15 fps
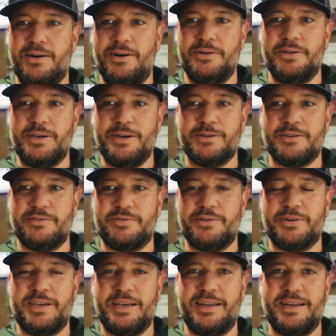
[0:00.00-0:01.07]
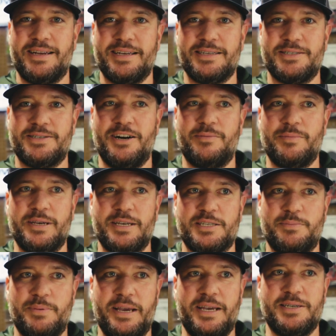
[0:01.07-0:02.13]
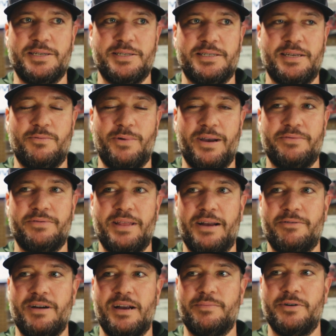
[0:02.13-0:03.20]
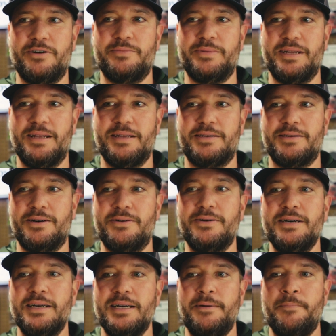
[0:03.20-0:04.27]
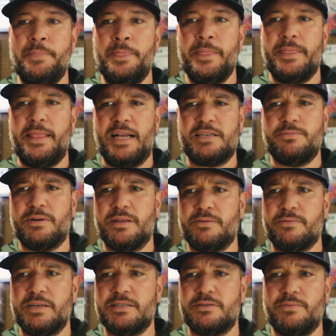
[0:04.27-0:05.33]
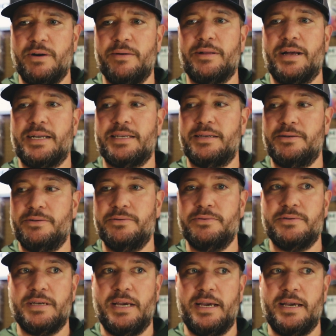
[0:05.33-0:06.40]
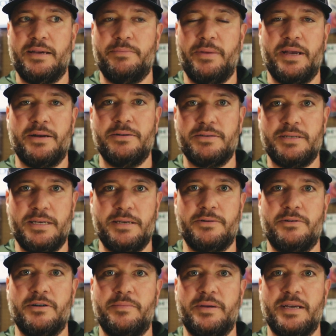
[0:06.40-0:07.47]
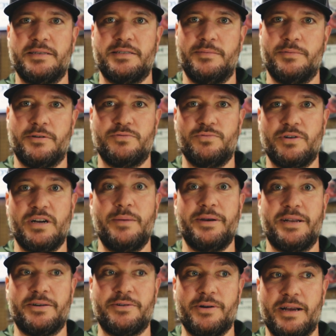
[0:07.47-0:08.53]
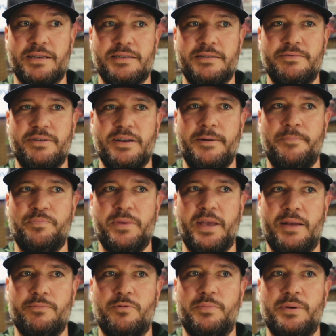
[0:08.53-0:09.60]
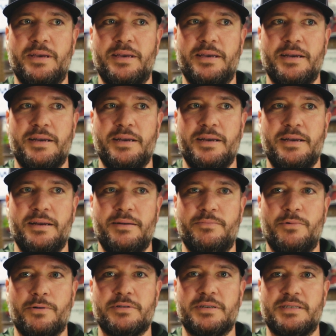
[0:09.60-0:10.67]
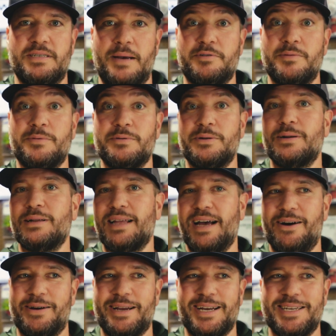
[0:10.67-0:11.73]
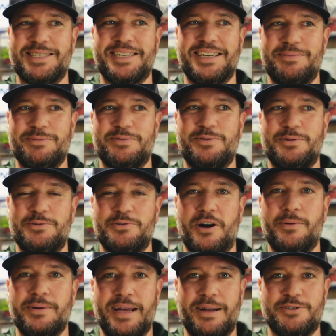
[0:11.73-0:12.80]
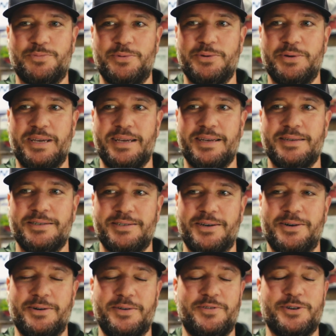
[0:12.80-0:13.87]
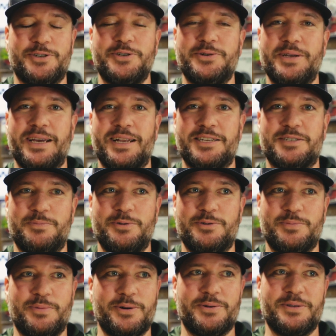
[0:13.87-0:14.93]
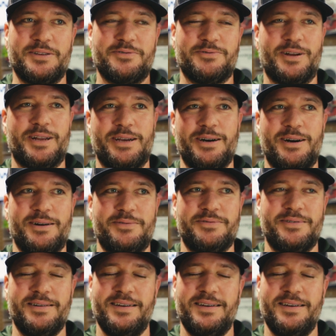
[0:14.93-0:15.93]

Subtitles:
all the years of turkey hunting has taught me is patience and wait for that right moment. And so that's one of the reasons why we like to use a male decoy, because the birds will come in aggressive and will be more susceptible to allowing us to come to full draw without spooking. So if you're shooting at a spooked bird that's running off,